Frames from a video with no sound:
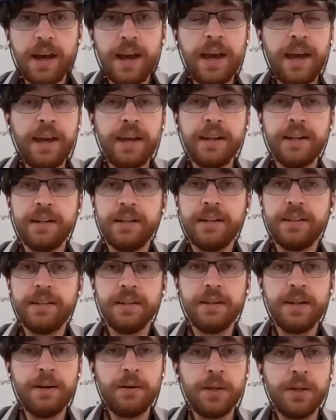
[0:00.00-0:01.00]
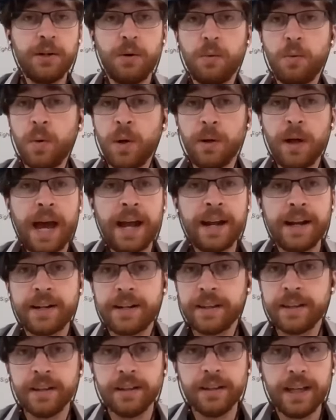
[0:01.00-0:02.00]
and we'll add
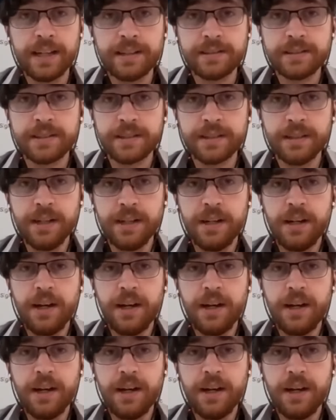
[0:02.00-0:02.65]
it to the list.